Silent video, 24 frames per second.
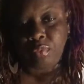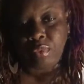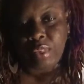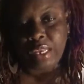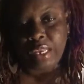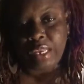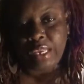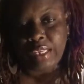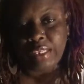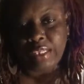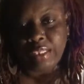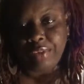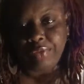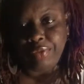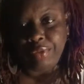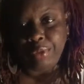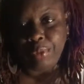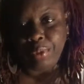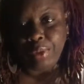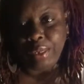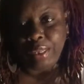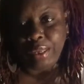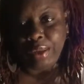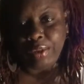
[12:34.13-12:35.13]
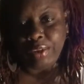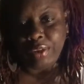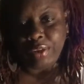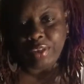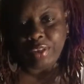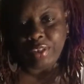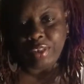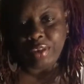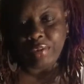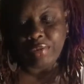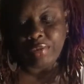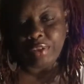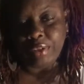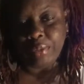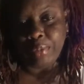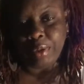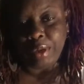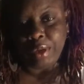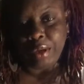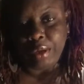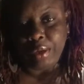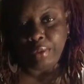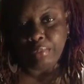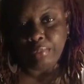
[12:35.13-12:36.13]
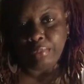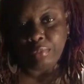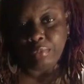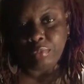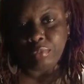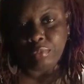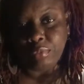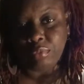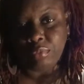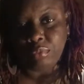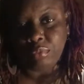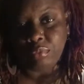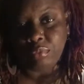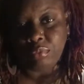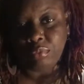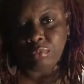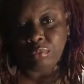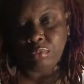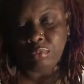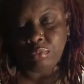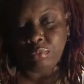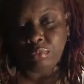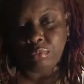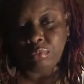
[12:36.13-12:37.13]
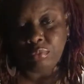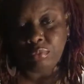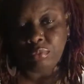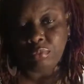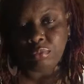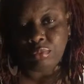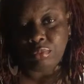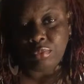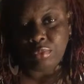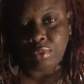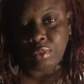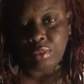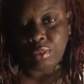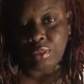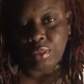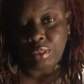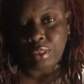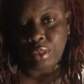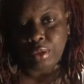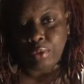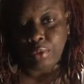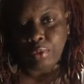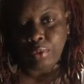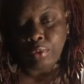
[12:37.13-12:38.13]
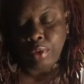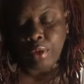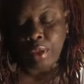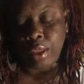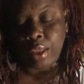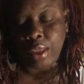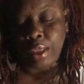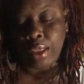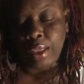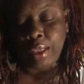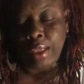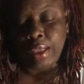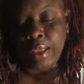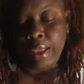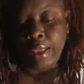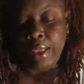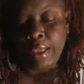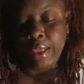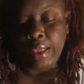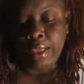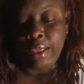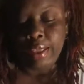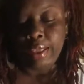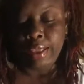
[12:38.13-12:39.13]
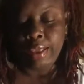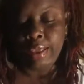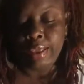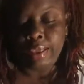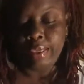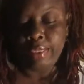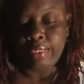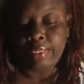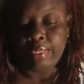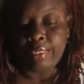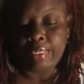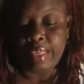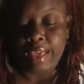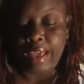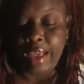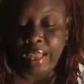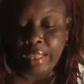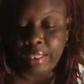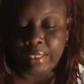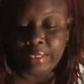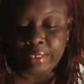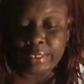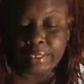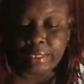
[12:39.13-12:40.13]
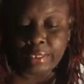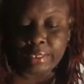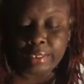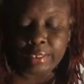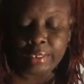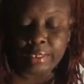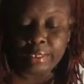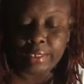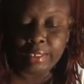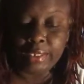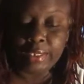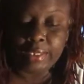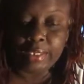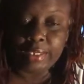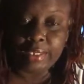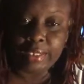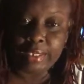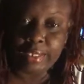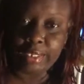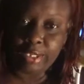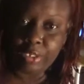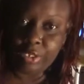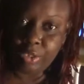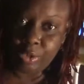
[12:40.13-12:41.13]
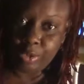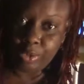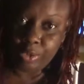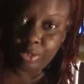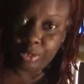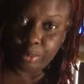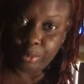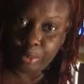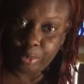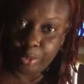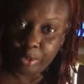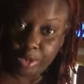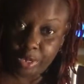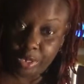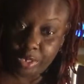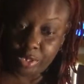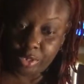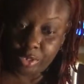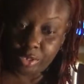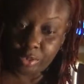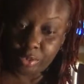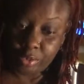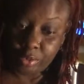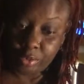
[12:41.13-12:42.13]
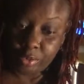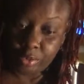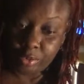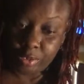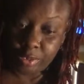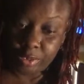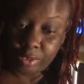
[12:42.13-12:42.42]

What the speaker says: is if you allow yourself to become. So that is this inspiration